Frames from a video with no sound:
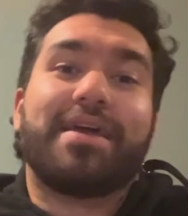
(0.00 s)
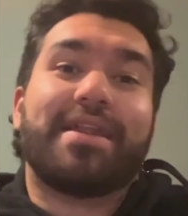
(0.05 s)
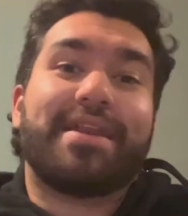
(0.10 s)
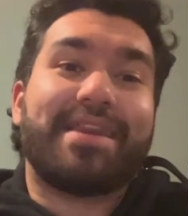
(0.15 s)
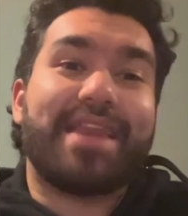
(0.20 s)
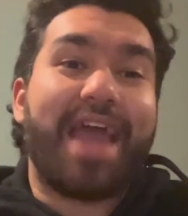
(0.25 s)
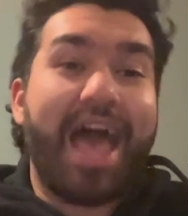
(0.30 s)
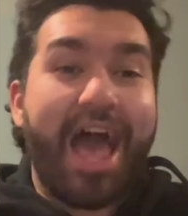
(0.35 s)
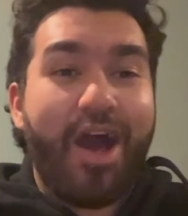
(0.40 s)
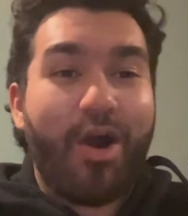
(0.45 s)

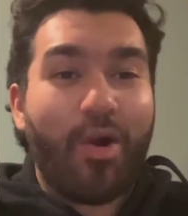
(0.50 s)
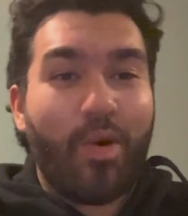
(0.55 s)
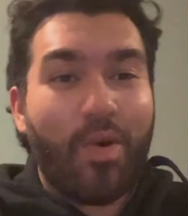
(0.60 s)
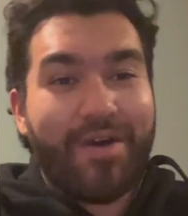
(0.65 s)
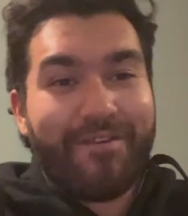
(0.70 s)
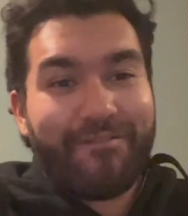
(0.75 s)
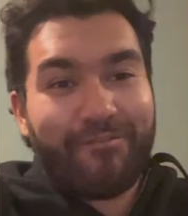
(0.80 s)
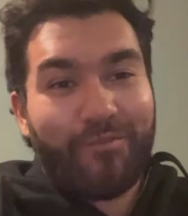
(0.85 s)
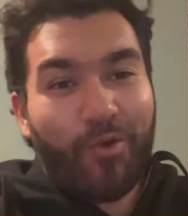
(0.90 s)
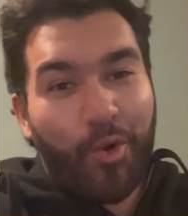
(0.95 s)
Now
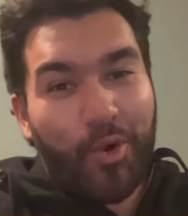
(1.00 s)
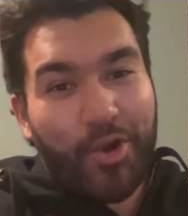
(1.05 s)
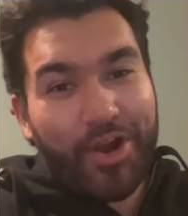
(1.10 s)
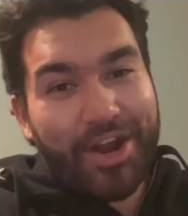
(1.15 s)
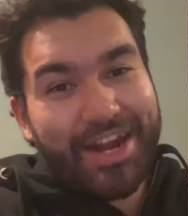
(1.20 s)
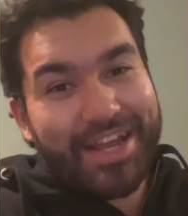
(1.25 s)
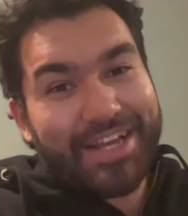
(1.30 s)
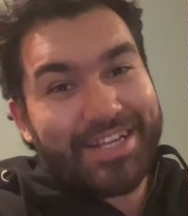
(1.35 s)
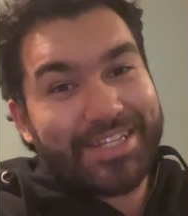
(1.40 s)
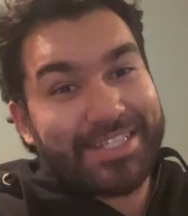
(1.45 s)

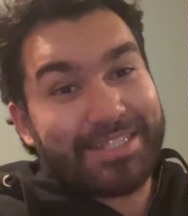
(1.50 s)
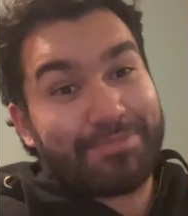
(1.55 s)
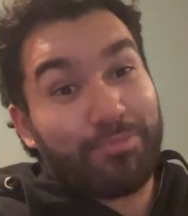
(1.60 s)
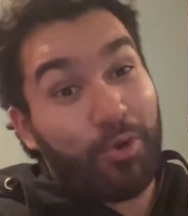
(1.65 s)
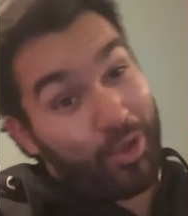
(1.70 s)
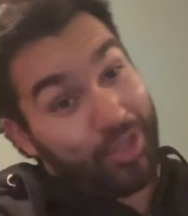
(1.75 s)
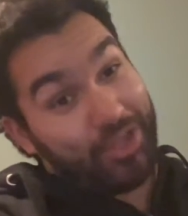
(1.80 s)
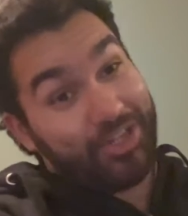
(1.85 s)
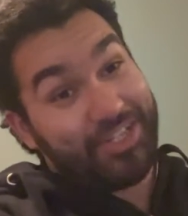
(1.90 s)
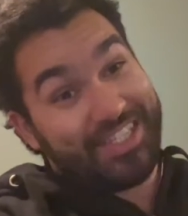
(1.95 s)
for
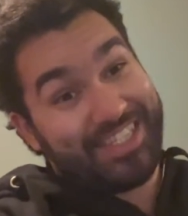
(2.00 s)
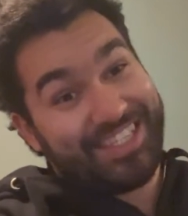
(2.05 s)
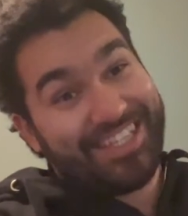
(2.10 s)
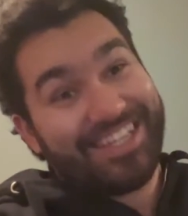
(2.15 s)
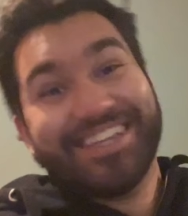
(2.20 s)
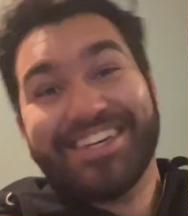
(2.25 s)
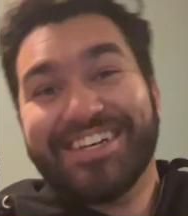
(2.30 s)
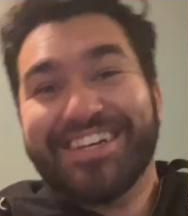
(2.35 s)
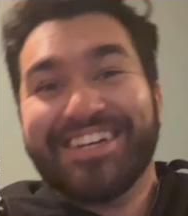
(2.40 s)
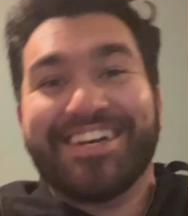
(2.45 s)
spoilers.